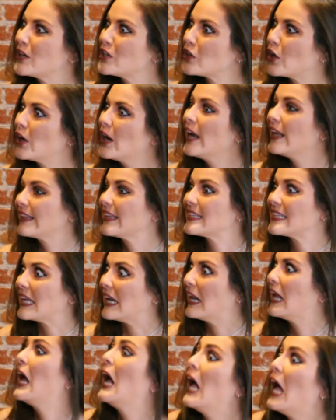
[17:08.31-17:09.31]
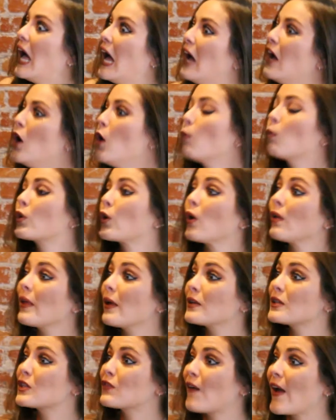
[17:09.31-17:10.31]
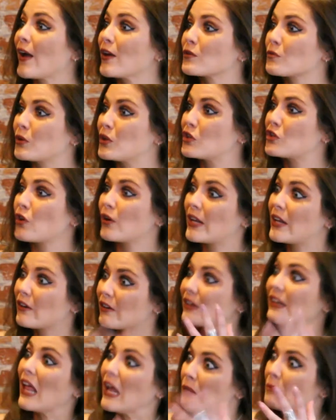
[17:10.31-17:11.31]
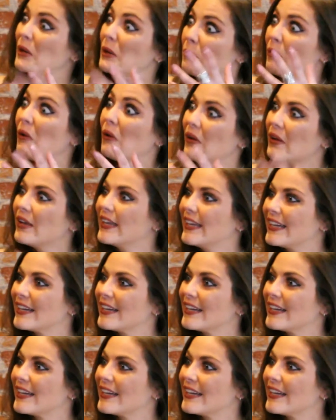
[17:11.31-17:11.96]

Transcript: Make sure. Listen, when all else fails, when you start hearing a lot of people,